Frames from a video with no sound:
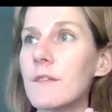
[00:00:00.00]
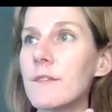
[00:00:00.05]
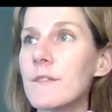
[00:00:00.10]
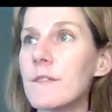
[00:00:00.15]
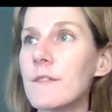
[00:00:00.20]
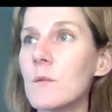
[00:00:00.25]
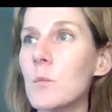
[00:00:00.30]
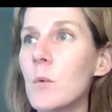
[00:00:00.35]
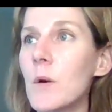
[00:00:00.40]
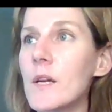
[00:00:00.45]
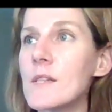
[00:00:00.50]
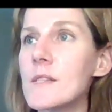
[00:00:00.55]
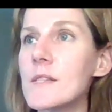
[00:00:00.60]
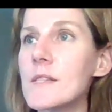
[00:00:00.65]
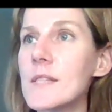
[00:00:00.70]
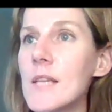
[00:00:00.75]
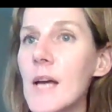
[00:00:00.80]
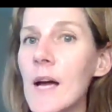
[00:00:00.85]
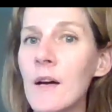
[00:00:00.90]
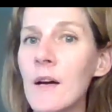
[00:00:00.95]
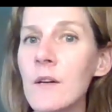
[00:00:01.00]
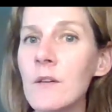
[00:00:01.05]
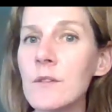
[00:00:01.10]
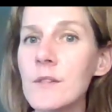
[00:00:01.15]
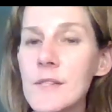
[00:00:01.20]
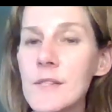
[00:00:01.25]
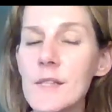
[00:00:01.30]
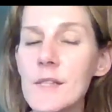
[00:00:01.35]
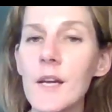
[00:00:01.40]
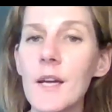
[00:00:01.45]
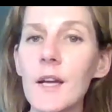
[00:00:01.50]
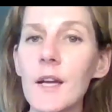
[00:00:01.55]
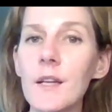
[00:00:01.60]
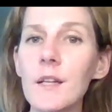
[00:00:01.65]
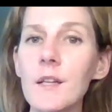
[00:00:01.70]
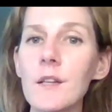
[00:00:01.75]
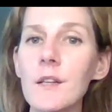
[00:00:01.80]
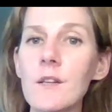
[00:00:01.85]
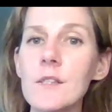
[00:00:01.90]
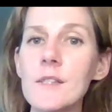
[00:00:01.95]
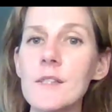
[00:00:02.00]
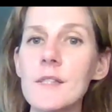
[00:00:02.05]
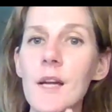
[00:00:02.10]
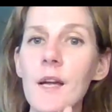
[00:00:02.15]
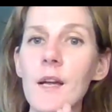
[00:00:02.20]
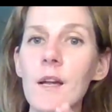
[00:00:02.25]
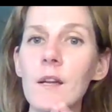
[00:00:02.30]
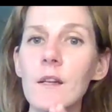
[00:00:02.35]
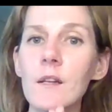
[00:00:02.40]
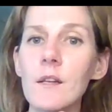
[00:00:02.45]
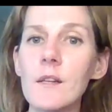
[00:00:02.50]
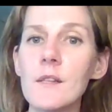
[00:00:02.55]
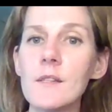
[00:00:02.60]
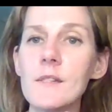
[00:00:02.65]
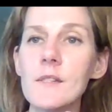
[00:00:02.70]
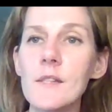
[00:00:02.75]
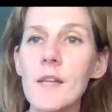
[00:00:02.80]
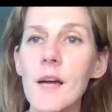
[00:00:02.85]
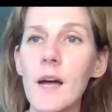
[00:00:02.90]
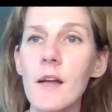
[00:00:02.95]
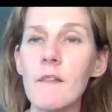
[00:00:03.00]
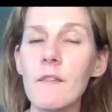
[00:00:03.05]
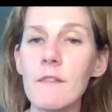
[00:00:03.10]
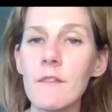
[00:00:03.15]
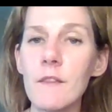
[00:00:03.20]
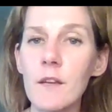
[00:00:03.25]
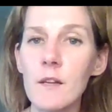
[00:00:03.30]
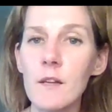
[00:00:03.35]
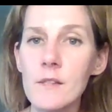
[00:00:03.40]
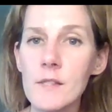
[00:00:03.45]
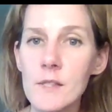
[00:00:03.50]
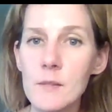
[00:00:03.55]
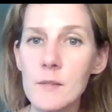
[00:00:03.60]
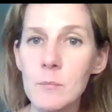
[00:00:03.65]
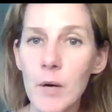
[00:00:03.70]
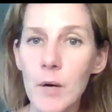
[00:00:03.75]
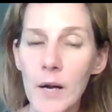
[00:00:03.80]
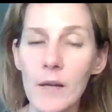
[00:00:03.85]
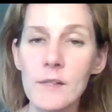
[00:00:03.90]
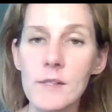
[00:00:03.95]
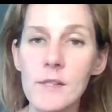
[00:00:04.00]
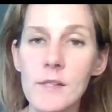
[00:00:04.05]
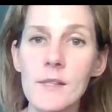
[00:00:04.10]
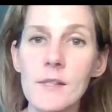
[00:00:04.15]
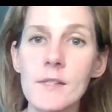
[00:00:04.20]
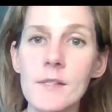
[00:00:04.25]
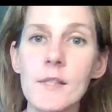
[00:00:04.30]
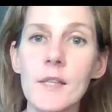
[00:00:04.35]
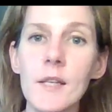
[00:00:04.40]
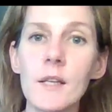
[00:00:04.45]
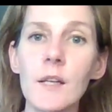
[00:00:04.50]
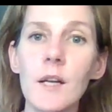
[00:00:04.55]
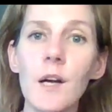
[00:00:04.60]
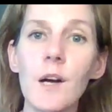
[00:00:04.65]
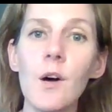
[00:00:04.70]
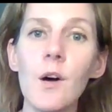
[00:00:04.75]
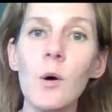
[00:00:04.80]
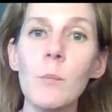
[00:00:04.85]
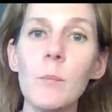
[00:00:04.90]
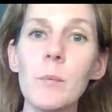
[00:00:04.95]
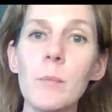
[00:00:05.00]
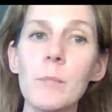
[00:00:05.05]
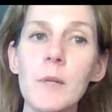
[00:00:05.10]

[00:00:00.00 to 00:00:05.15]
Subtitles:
what it sounds like you're saying is that this practice can help